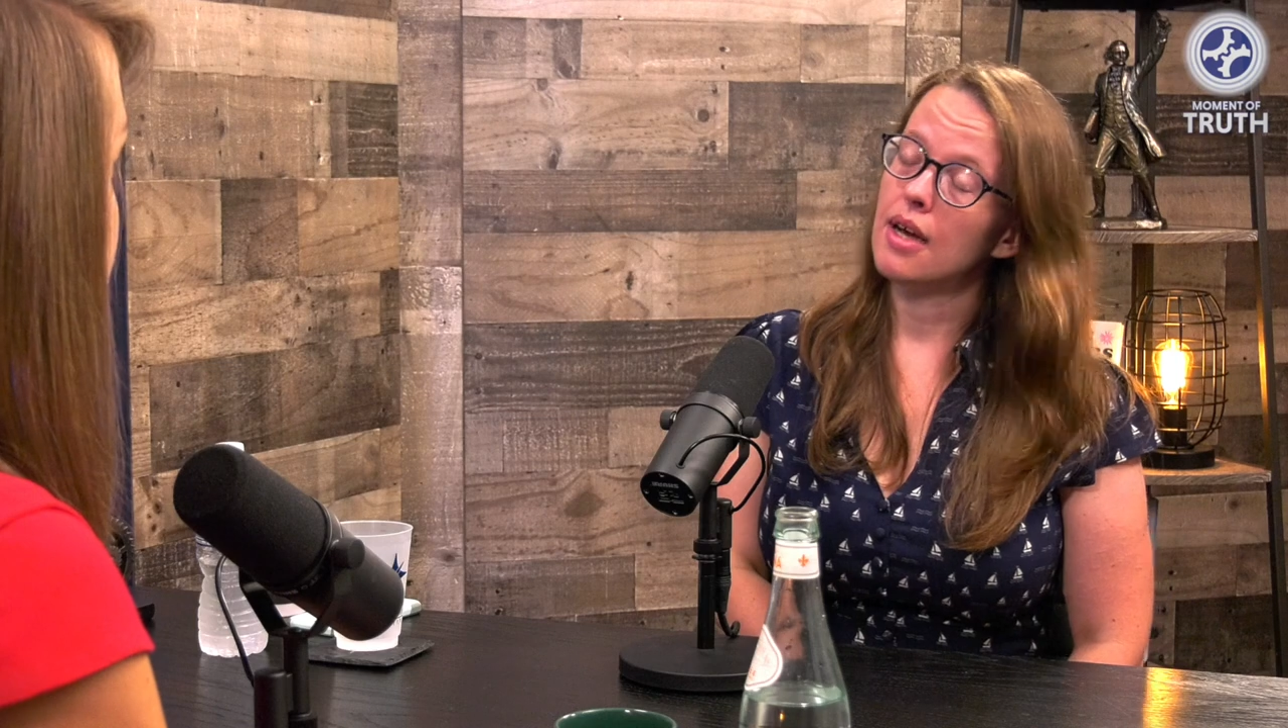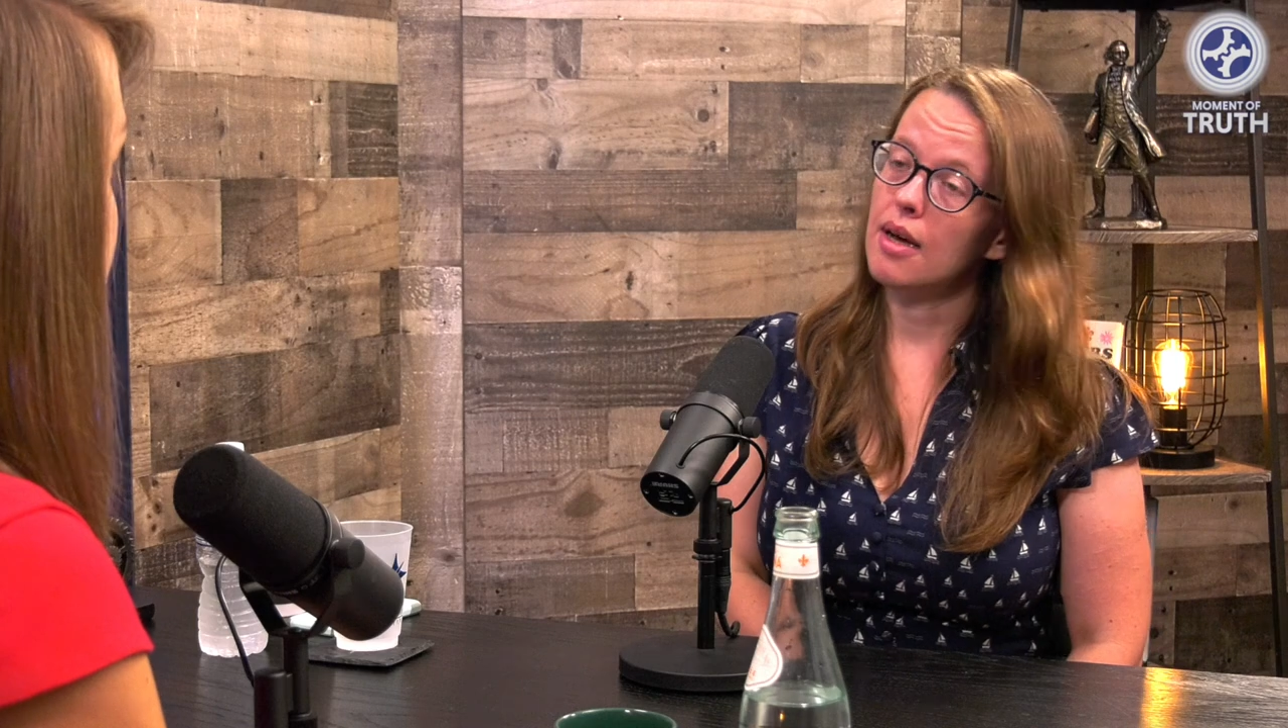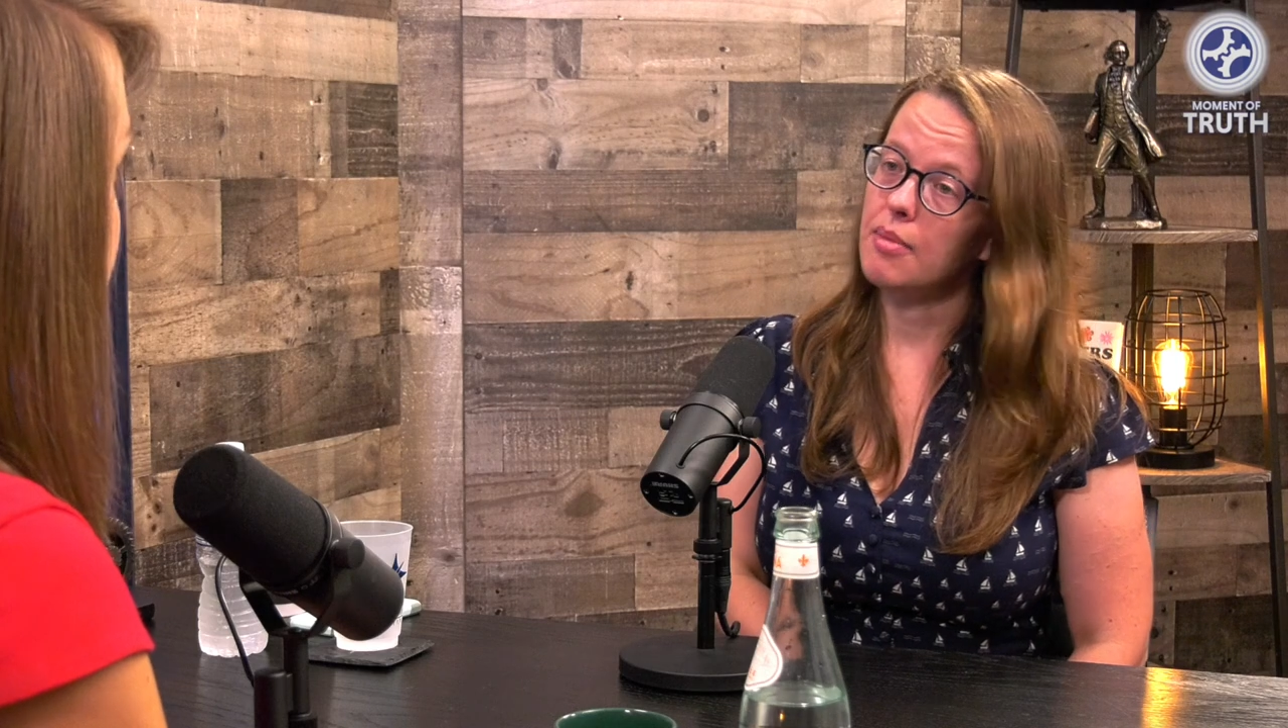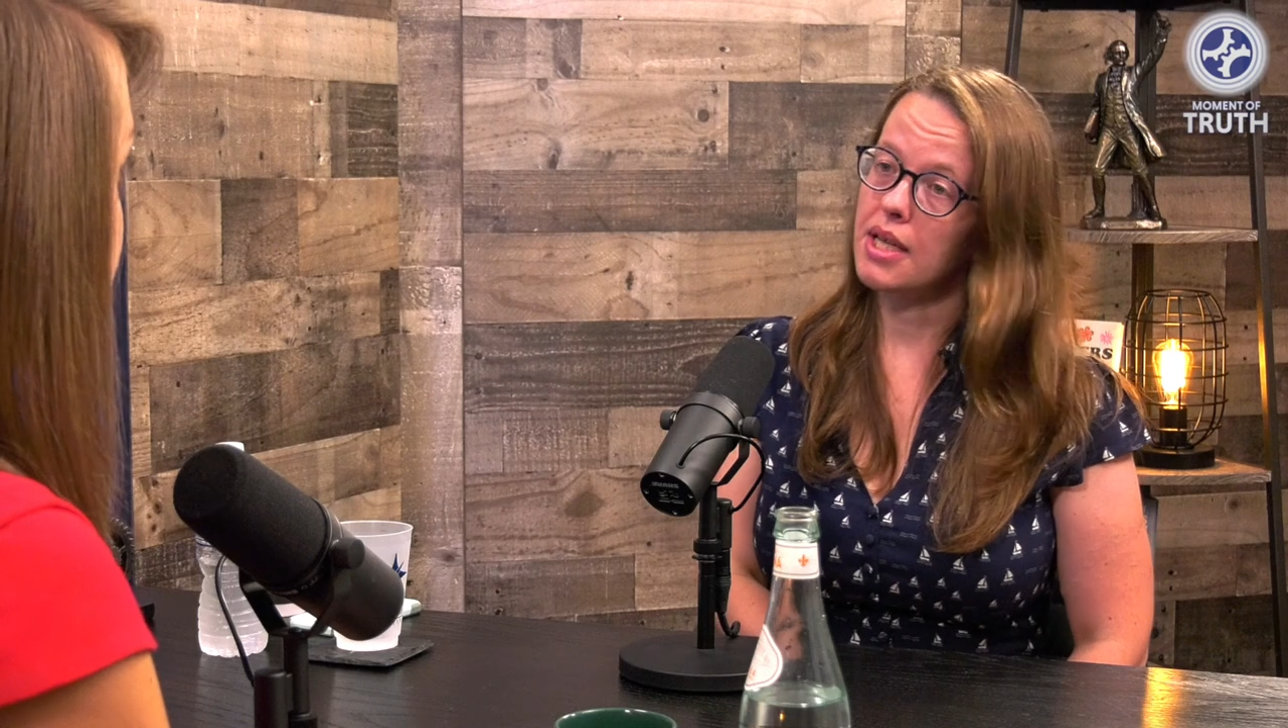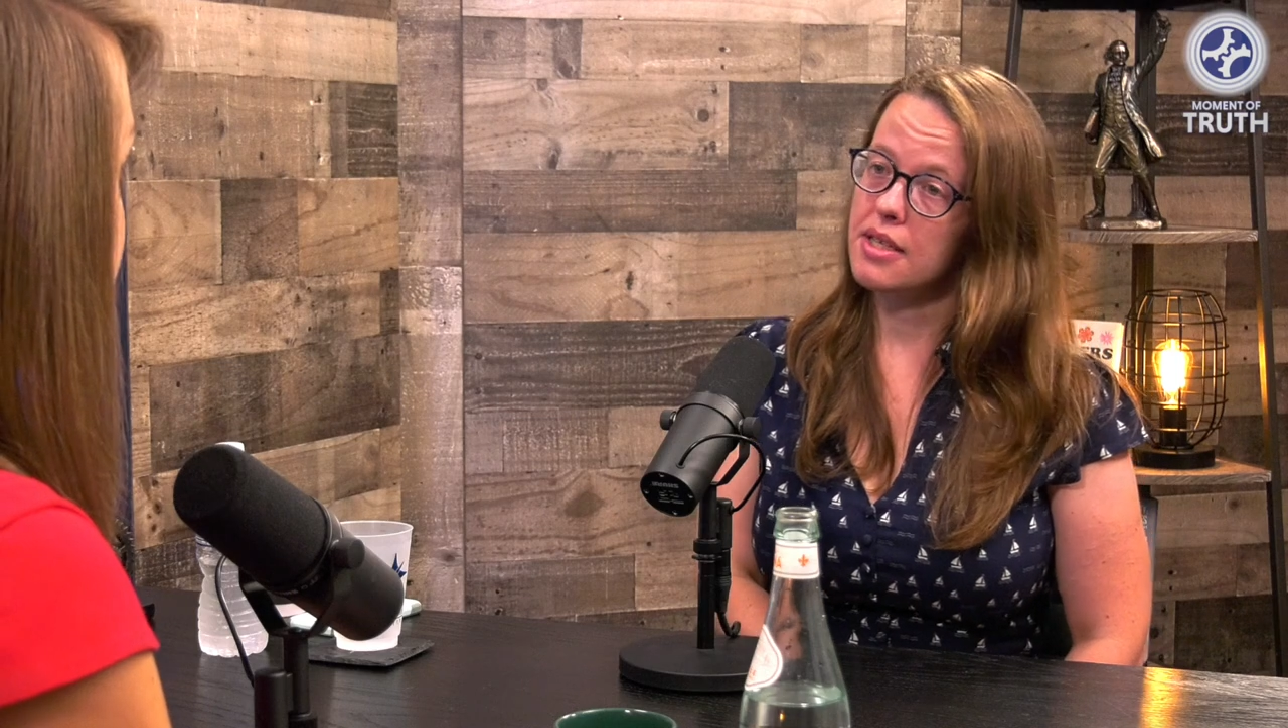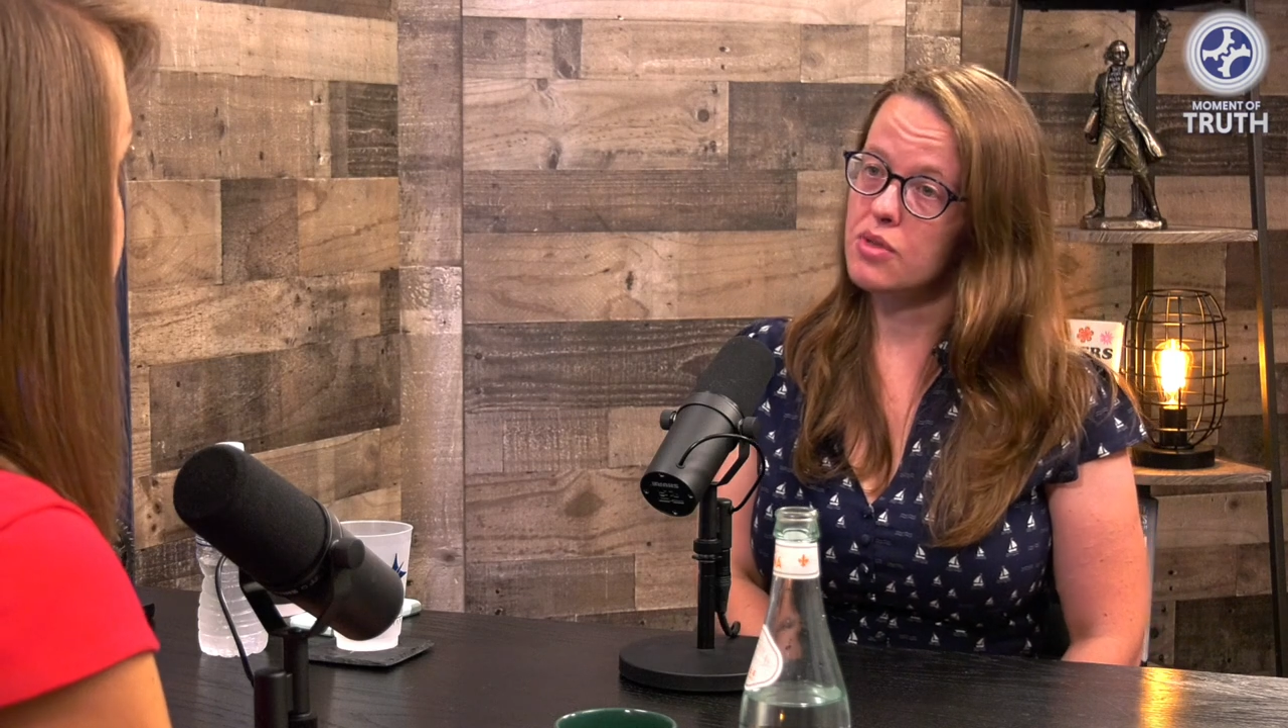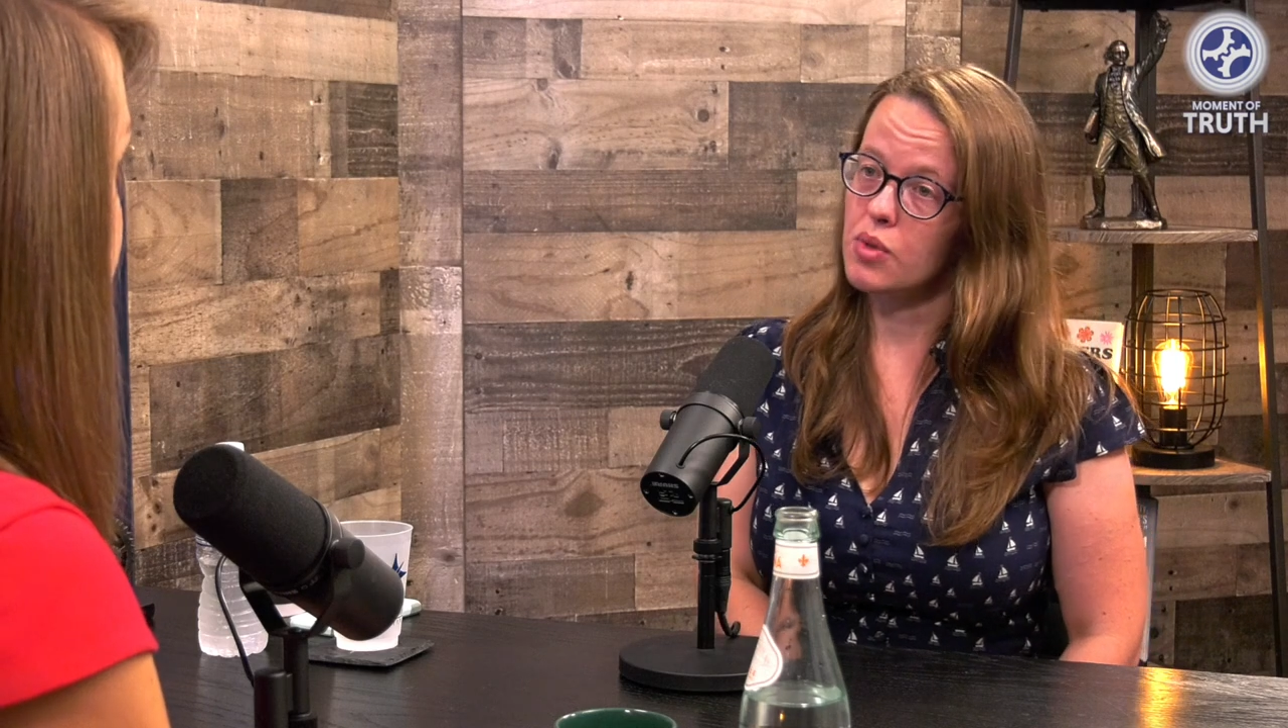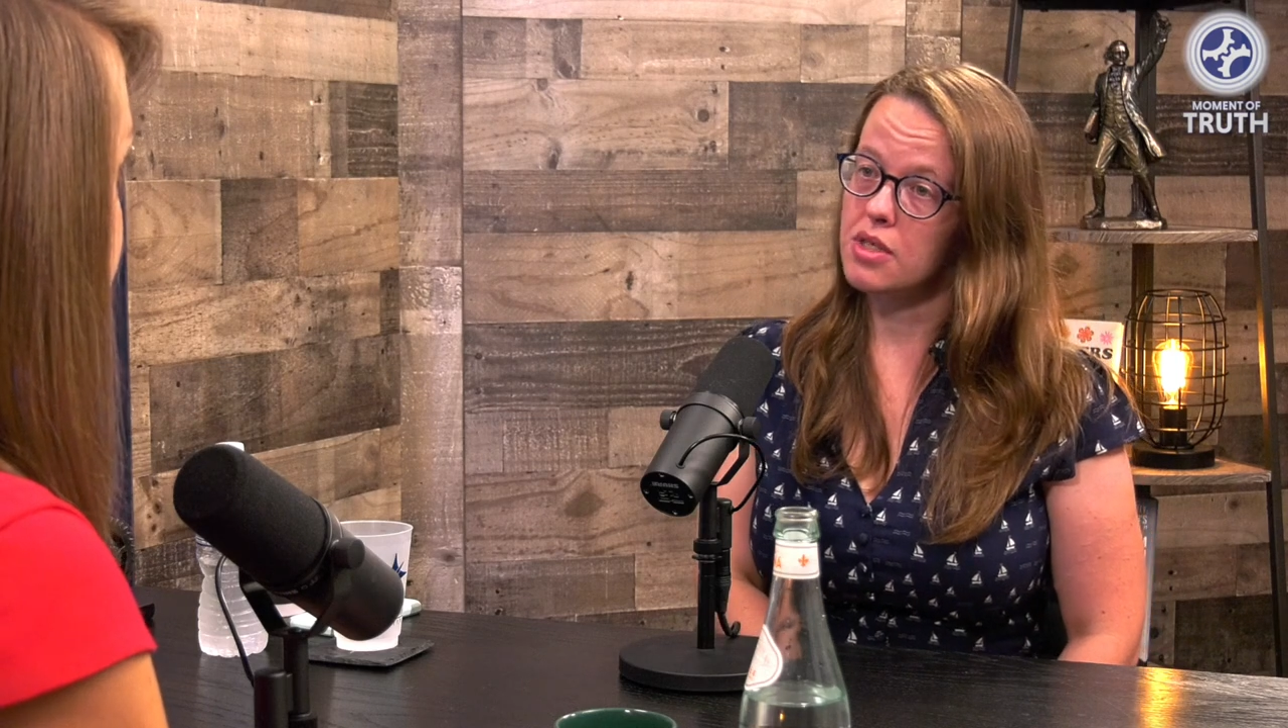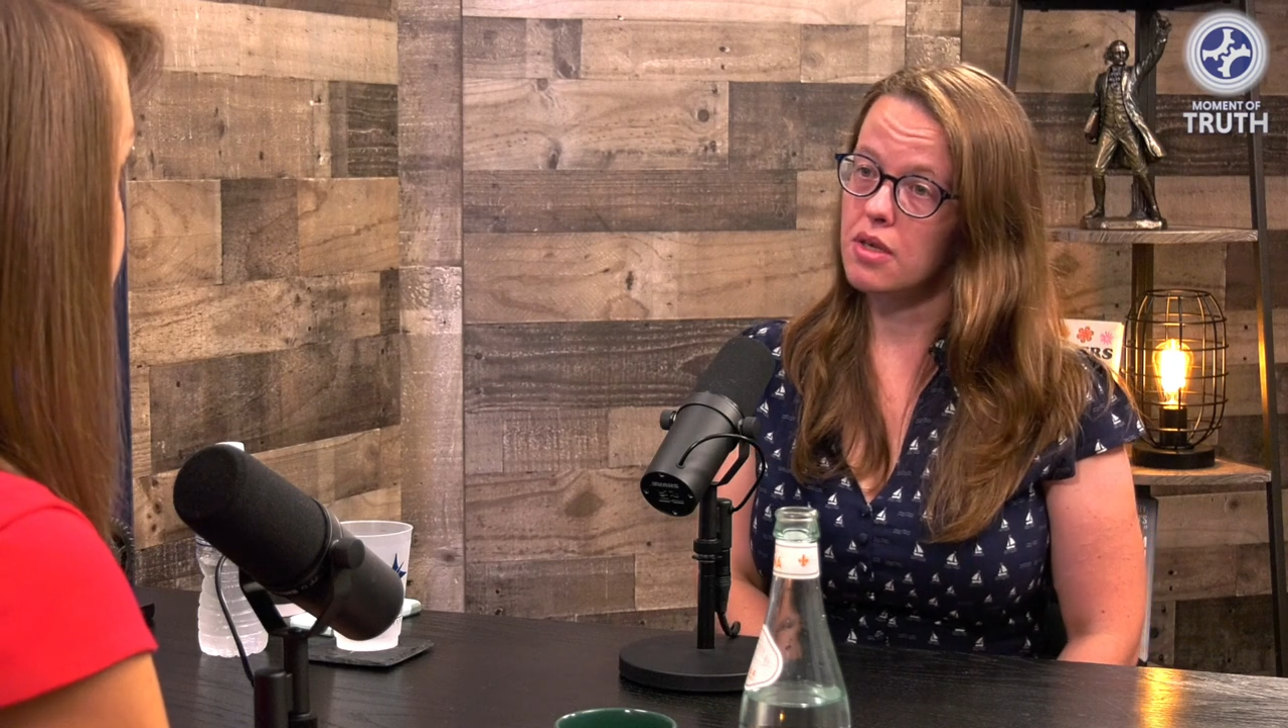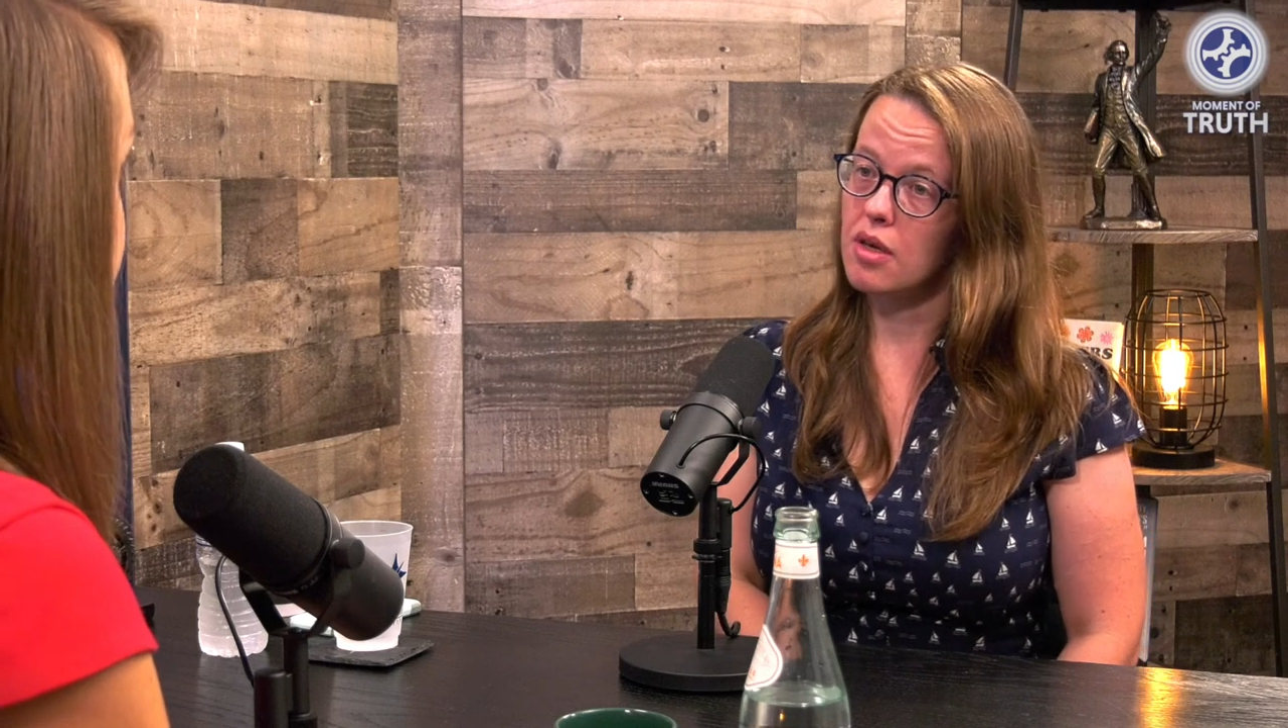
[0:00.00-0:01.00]
And this
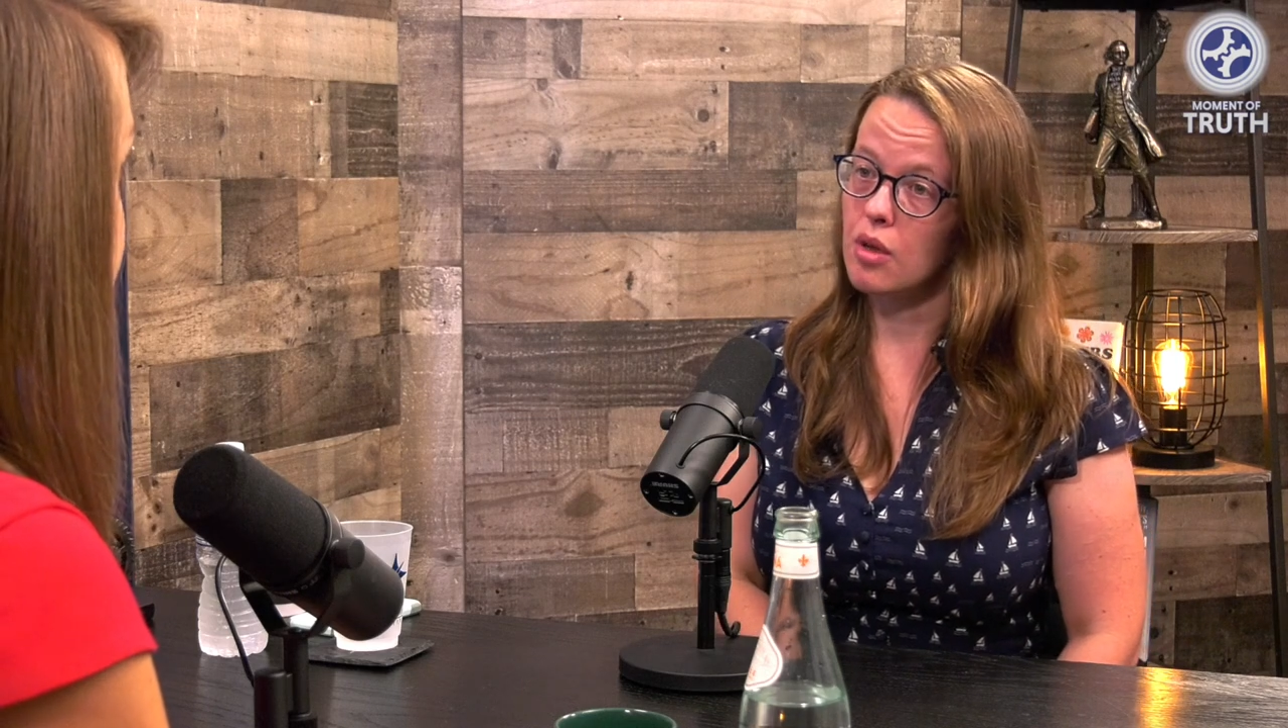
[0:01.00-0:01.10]
was a